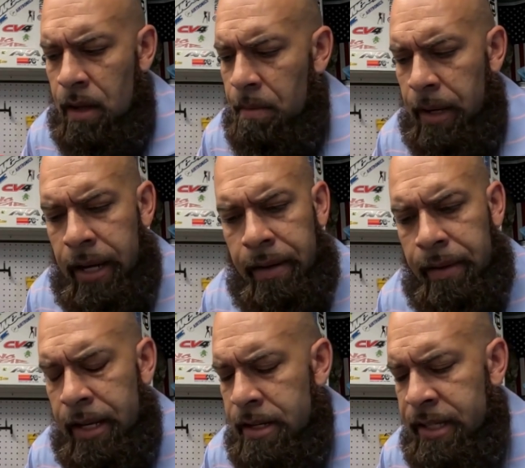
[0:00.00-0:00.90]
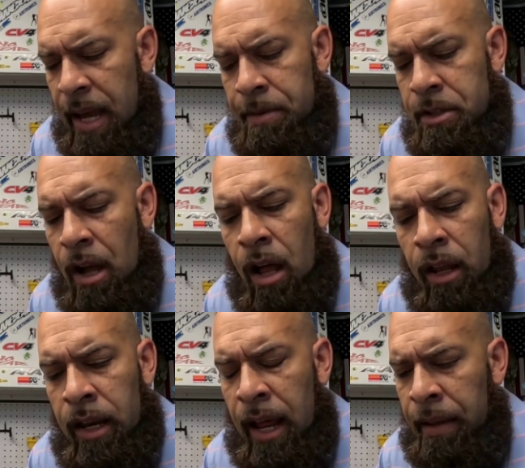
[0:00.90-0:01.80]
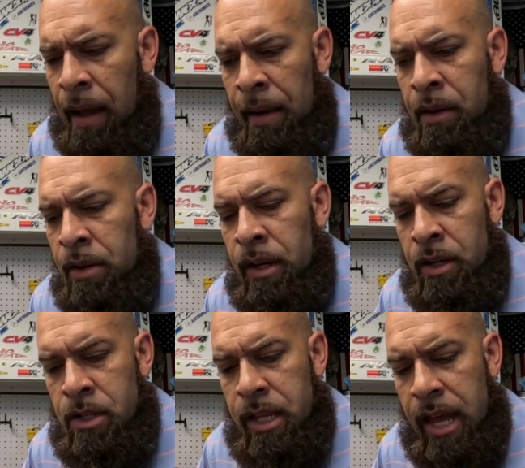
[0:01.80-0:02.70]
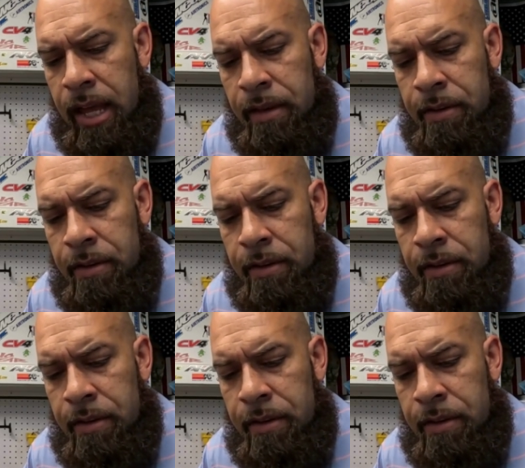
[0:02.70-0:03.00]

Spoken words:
but it just kept stalling. I couldn't understand.